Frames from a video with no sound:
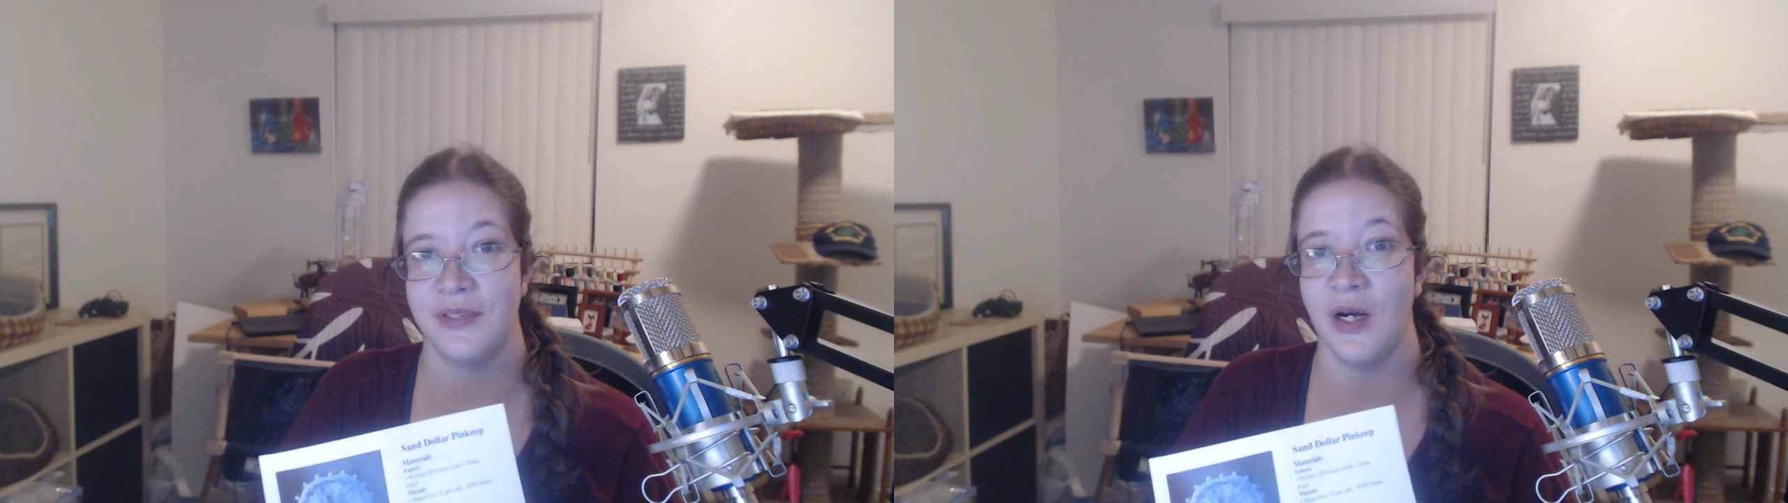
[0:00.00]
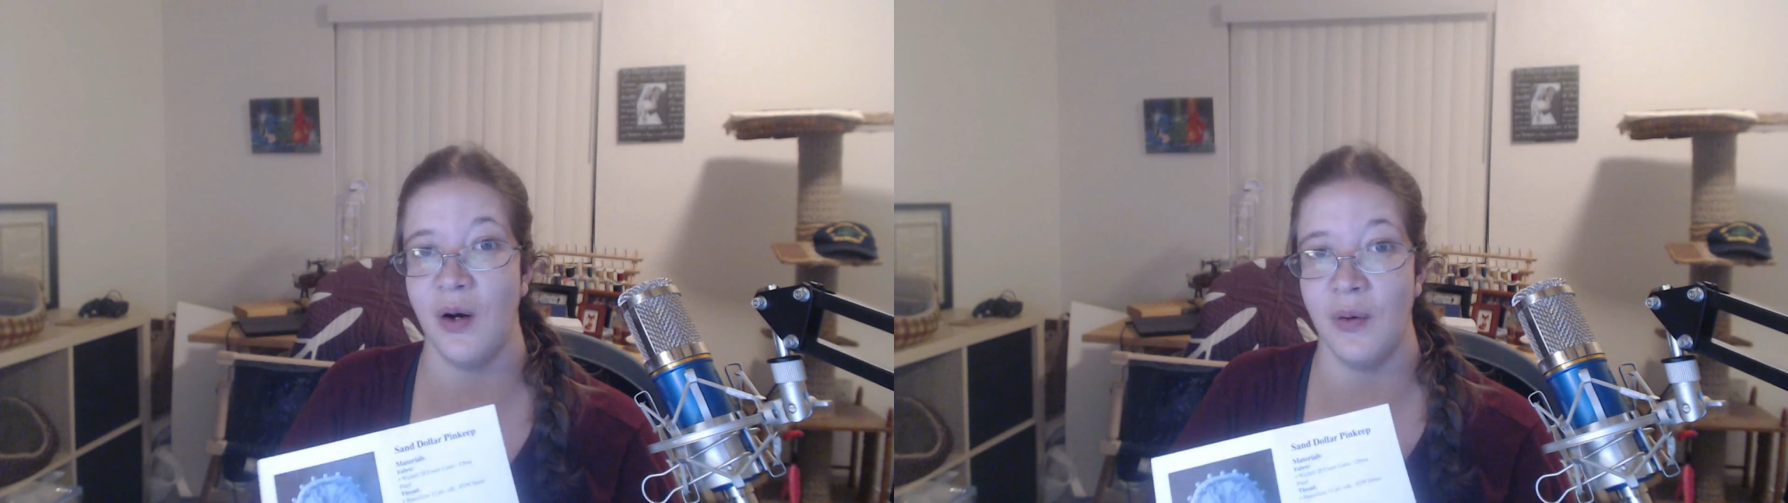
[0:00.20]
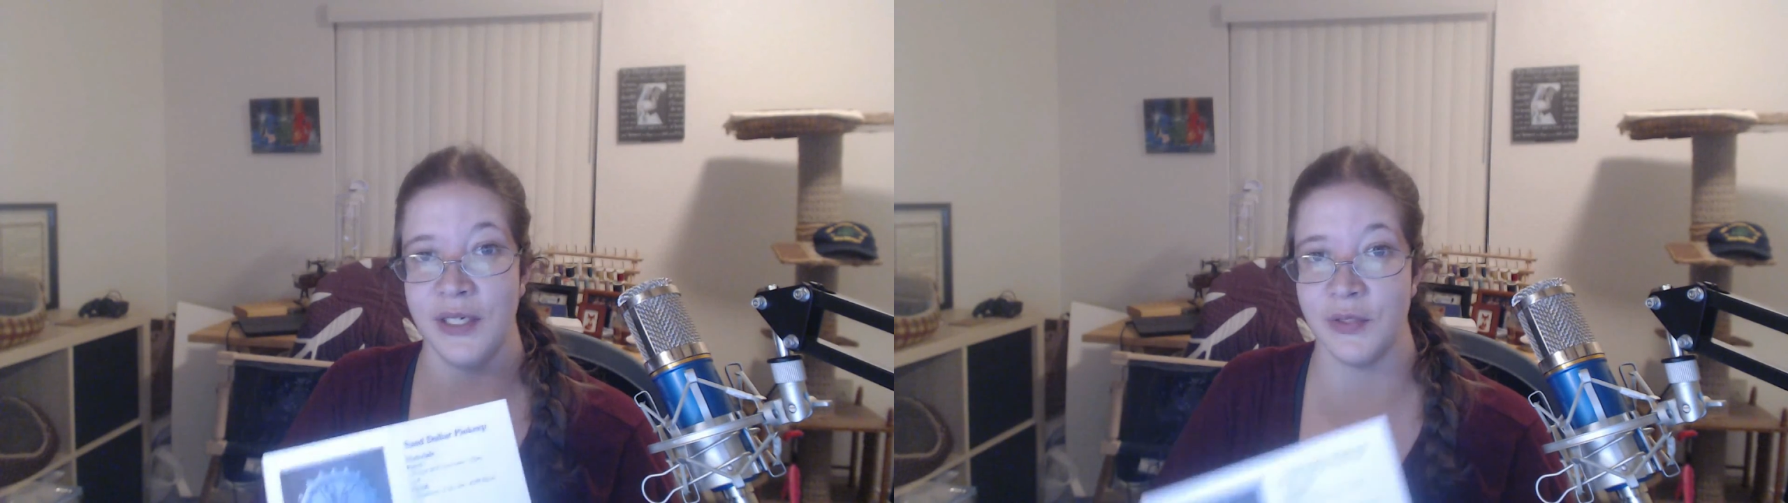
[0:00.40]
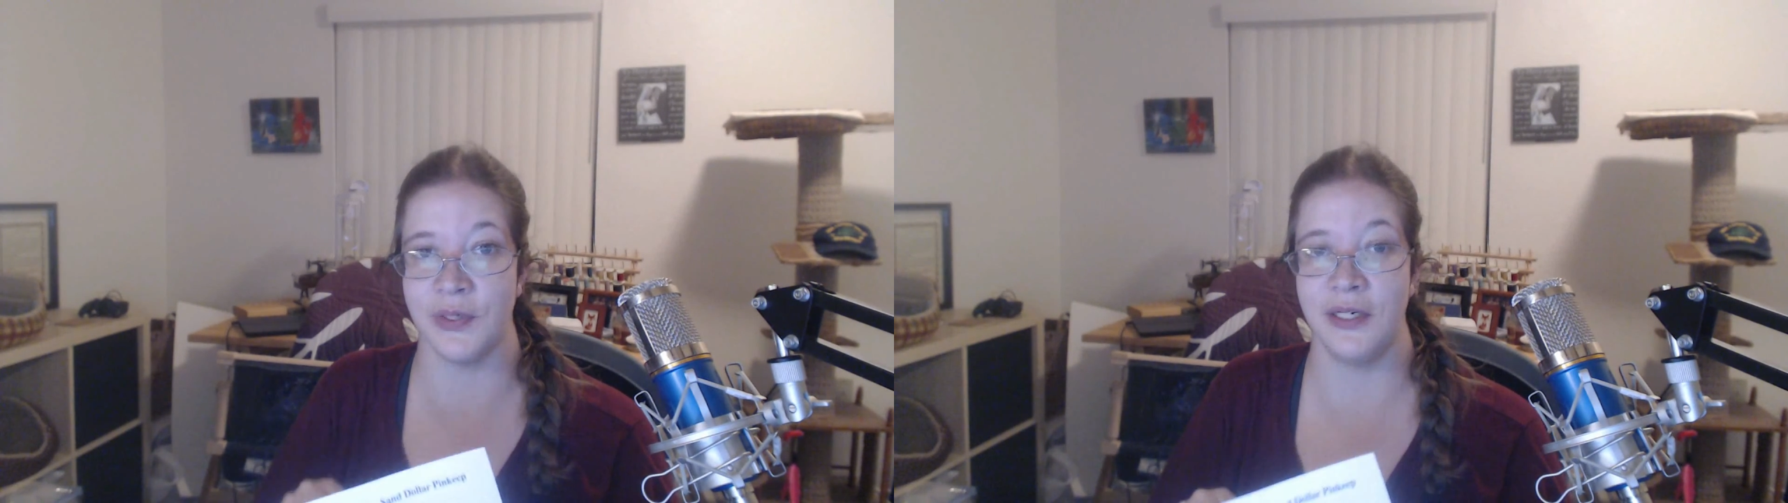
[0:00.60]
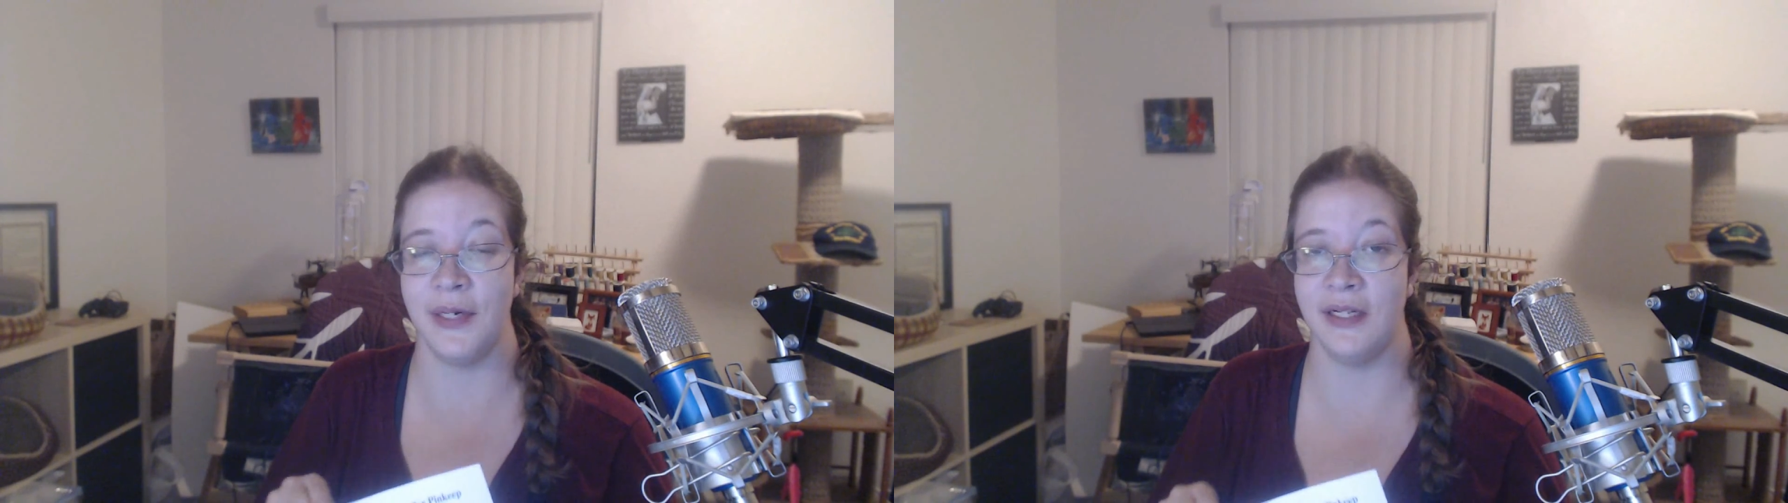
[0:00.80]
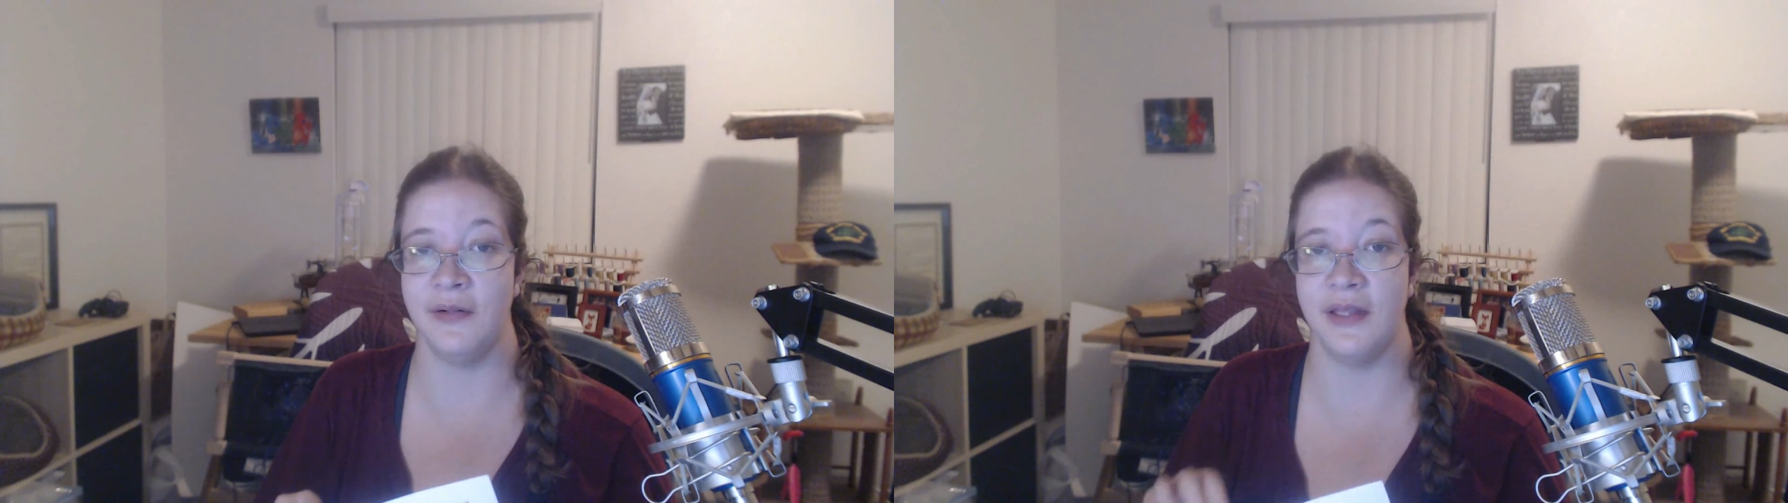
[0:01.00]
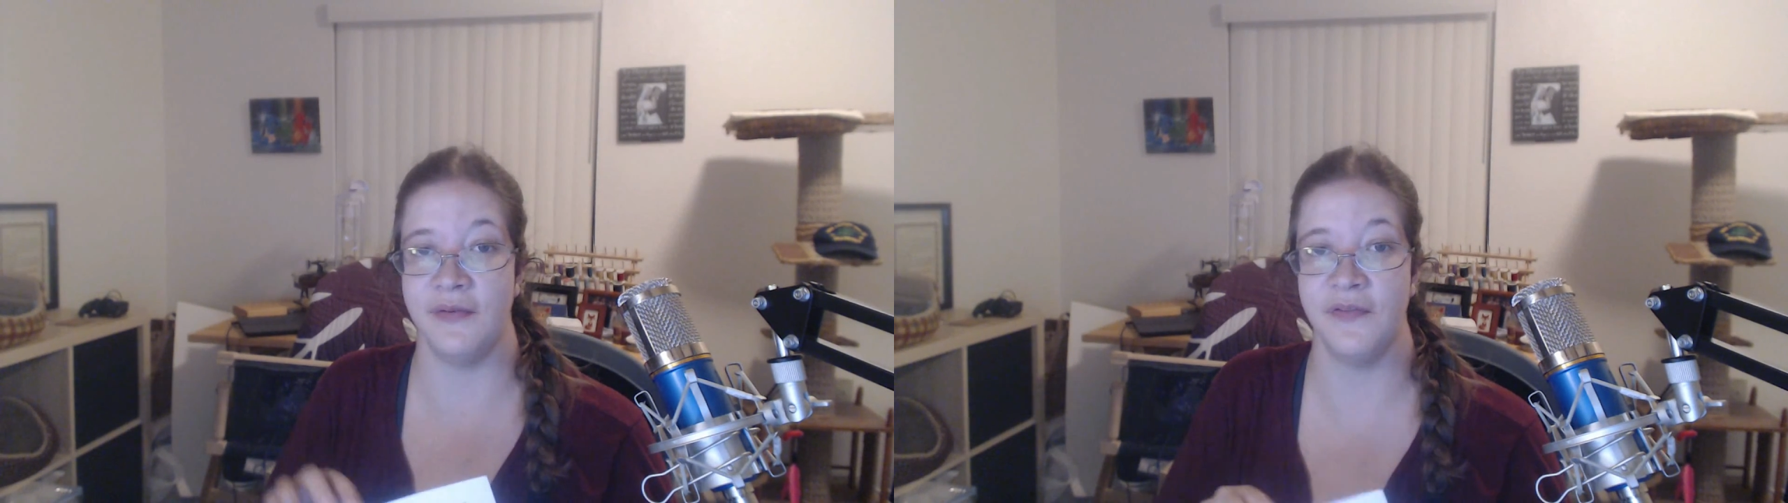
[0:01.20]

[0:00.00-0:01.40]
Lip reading: always worried about them